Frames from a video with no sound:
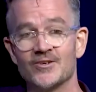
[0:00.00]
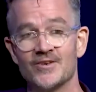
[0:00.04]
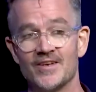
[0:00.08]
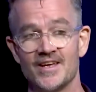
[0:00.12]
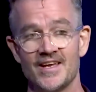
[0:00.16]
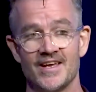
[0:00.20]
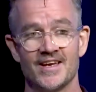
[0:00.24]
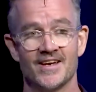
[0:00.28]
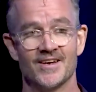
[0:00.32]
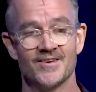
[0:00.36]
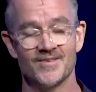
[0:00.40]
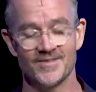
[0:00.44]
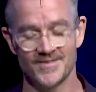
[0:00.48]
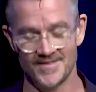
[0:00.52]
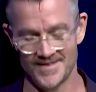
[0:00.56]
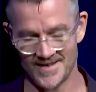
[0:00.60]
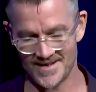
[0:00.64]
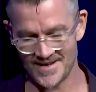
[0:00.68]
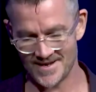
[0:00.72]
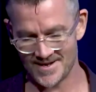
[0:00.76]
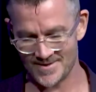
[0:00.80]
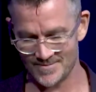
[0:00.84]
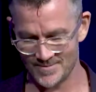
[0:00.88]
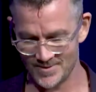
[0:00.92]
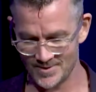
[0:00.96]
here,
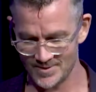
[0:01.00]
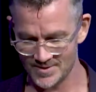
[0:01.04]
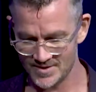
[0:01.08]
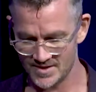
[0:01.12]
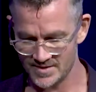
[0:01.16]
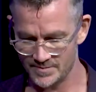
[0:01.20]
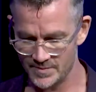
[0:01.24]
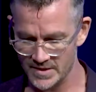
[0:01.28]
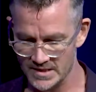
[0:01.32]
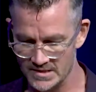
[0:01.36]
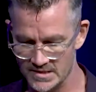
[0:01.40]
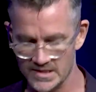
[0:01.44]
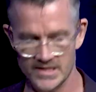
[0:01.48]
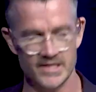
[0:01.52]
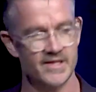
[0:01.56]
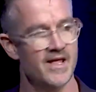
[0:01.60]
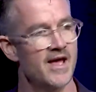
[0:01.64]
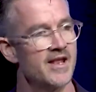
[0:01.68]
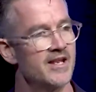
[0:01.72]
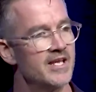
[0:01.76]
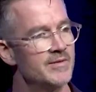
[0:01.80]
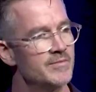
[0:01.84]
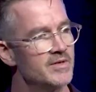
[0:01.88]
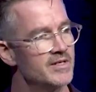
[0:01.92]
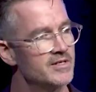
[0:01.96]
who's depicted in that
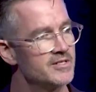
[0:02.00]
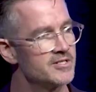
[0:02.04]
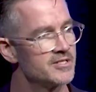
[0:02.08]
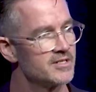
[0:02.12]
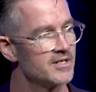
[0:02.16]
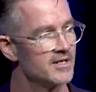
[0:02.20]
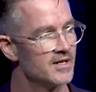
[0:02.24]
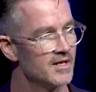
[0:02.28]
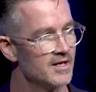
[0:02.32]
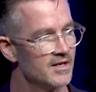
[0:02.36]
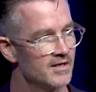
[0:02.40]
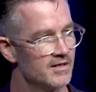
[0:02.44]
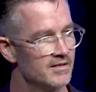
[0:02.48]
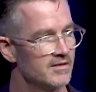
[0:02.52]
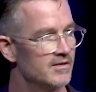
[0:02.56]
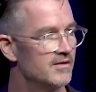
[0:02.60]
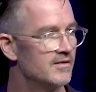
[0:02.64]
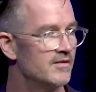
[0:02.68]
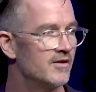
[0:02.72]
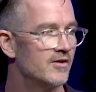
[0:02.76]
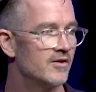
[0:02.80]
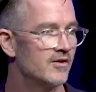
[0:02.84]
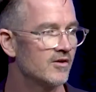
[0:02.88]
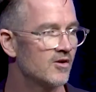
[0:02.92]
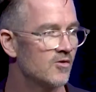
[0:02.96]
image, and
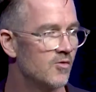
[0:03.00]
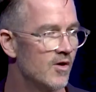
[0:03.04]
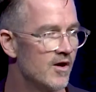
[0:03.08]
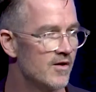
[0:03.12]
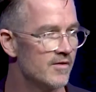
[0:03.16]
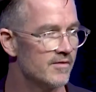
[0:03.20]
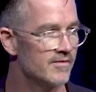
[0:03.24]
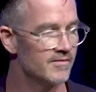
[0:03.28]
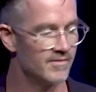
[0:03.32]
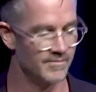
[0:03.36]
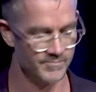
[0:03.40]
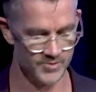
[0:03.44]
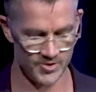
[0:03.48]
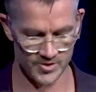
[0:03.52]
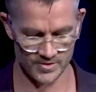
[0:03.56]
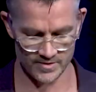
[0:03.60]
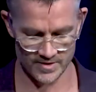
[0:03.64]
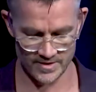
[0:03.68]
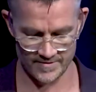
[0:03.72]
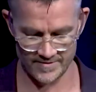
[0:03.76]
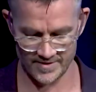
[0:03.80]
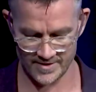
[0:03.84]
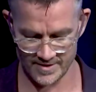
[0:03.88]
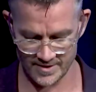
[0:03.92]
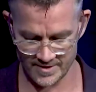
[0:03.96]
her quote, I'm sure
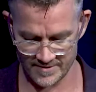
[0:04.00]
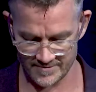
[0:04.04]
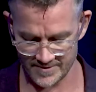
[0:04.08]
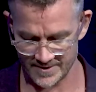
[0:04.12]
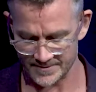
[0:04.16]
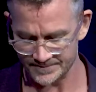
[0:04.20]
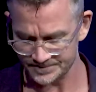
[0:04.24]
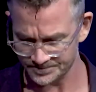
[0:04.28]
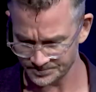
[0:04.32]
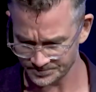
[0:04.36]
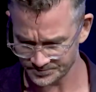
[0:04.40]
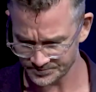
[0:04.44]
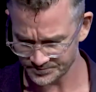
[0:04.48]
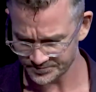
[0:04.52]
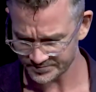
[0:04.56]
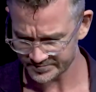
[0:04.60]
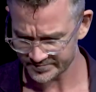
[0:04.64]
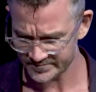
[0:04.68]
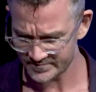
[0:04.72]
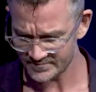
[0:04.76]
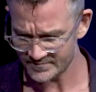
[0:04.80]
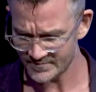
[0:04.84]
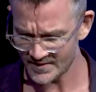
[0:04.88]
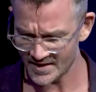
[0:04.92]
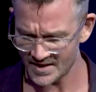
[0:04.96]
you've heard of it,
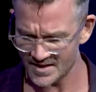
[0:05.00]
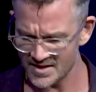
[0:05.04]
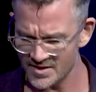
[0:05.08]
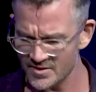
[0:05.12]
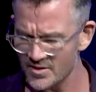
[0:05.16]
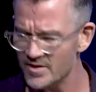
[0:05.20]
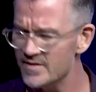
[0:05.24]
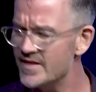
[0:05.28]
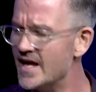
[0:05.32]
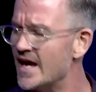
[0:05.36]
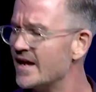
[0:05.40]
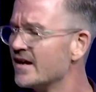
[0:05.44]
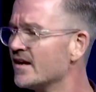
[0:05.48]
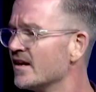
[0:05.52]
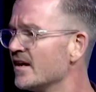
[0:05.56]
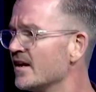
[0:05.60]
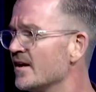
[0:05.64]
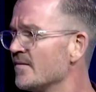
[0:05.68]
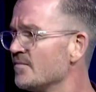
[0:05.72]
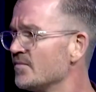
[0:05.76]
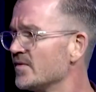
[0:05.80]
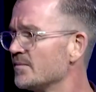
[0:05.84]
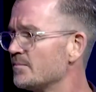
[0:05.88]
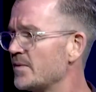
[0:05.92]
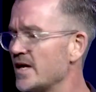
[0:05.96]
that
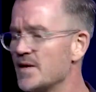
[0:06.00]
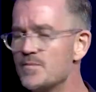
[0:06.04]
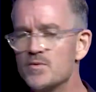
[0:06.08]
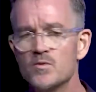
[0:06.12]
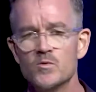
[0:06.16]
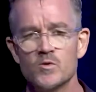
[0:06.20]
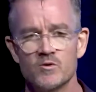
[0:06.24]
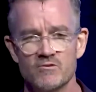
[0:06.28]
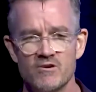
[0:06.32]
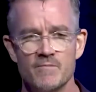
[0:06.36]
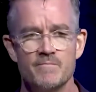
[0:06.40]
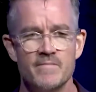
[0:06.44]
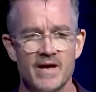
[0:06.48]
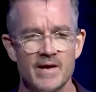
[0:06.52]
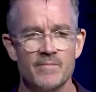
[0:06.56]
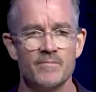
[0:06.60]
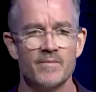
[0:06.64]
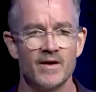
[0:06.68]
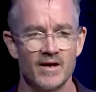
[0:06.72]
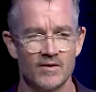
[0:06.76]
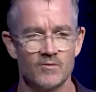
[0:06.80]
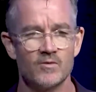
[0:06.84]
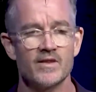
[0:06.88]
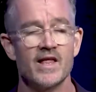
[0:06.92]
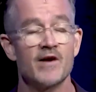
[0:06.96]
people will remember,
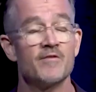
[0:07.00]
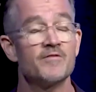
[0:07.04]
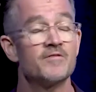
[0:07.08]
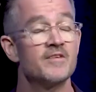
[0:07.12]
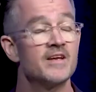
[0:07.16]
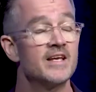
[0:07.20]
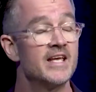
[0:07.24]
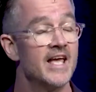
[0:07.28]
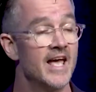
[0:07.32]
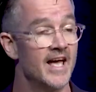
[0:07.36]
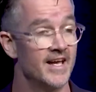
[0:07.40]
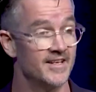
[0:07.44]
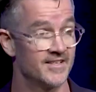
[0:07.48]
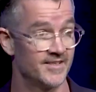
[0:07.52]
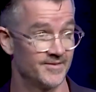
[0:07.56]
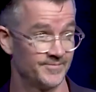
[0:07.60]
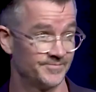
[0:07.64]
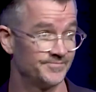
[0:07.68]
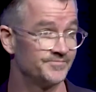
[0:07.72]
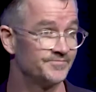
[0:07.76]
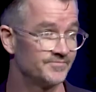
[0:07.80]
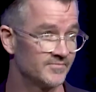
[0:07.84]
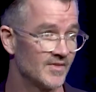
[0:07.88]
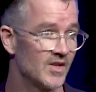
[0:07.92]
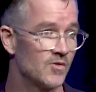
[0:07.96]
or they'll forget
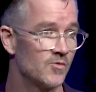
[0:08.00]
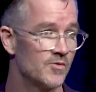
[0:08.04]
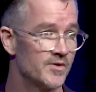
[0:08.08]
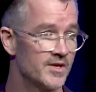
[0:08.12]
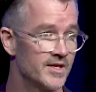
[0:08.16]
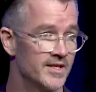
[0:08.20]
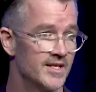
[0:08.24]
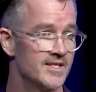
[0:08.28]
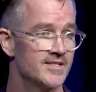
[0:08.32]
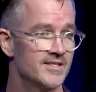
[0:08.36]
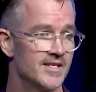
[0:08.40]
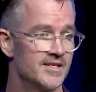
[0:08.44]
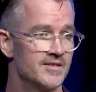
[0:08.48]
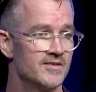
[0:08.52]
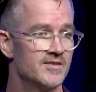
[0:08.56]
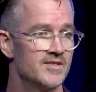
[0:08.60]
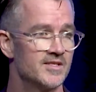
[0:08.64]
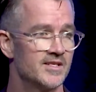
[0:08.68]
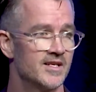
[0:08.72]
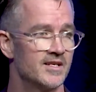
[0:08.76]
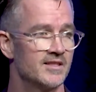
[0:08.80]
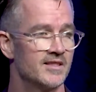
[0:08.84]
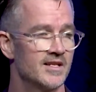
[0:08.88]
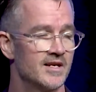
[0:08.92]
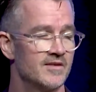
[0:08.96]
what it is that you
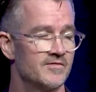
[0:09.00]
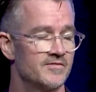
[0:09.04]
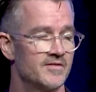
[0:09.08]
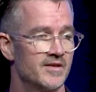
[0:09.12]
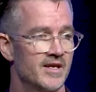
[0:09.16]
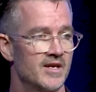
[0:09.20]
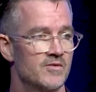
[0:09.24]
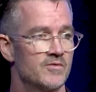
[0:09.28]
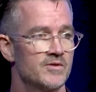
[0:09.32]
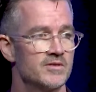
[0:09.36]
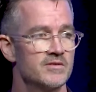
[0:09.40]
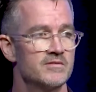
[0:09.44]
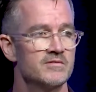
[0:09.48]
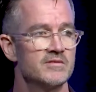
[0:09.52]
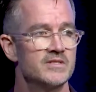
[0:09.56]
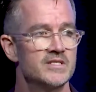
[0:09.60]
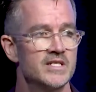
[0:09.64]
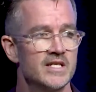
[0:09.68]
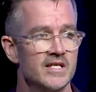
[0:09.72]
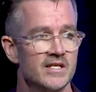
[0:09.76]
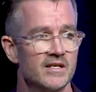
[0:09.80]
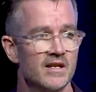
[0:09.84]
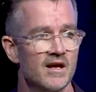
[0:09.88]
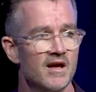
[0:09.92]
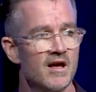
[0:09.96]
said, and they'll forget what you
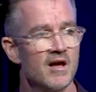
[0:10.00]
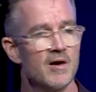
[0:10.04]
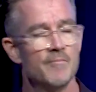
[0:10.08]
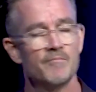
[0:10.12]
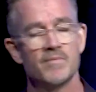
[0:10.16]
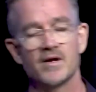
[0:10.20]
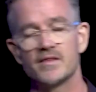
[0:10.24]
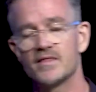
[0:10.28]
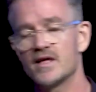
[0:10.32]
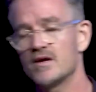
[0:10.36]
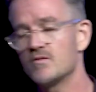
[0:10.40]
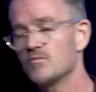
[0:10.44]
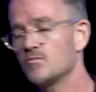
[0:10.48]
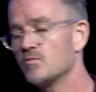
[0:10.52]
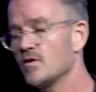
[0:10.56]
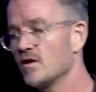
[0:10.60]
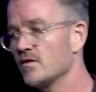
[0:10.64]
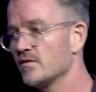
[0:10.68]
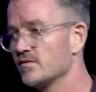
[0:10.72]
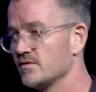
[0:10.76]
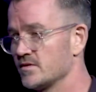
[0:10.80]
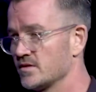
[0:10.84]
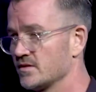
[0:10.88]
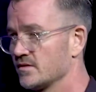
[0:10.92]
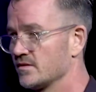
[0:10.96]
did, but they
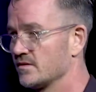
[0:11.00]
won't